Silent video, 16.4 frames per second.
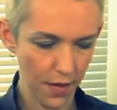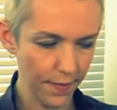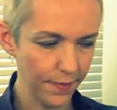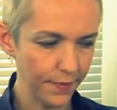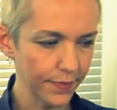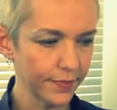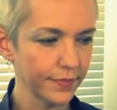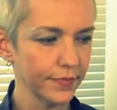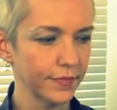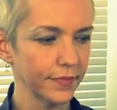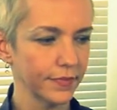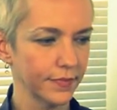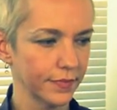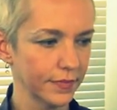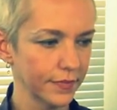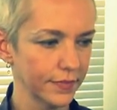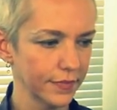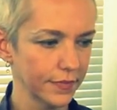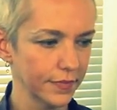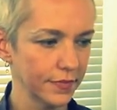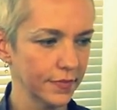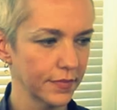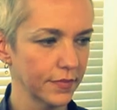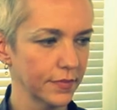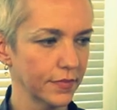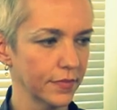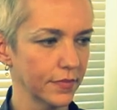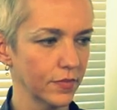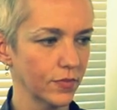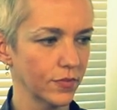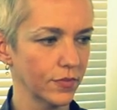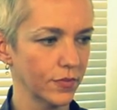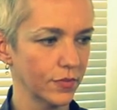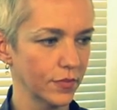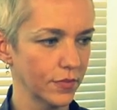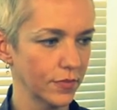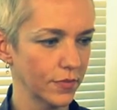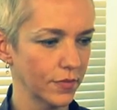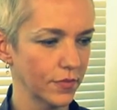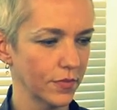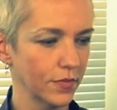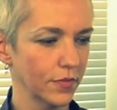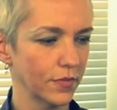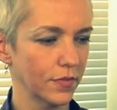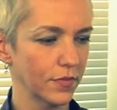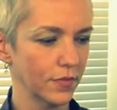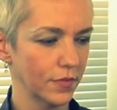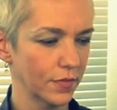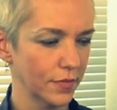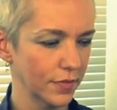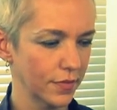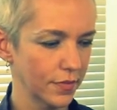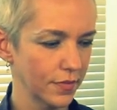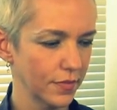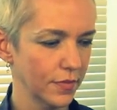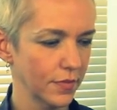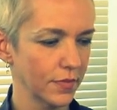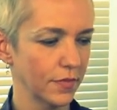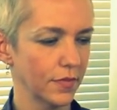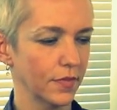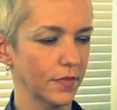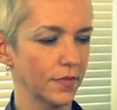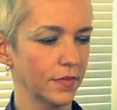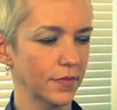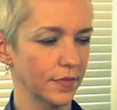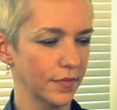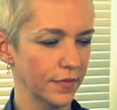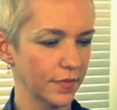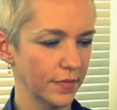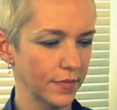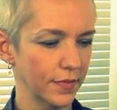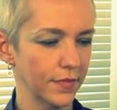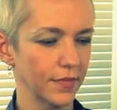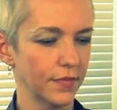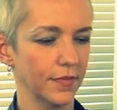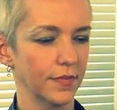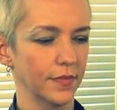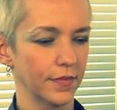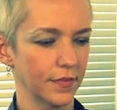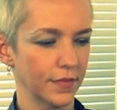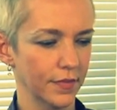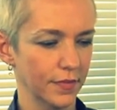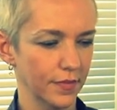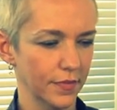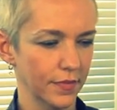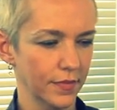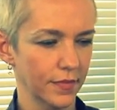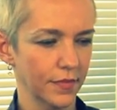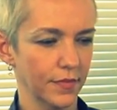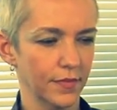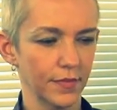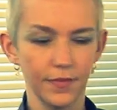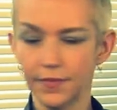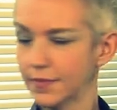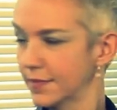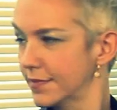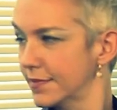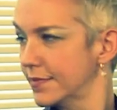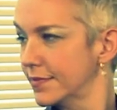This person isn't speaking.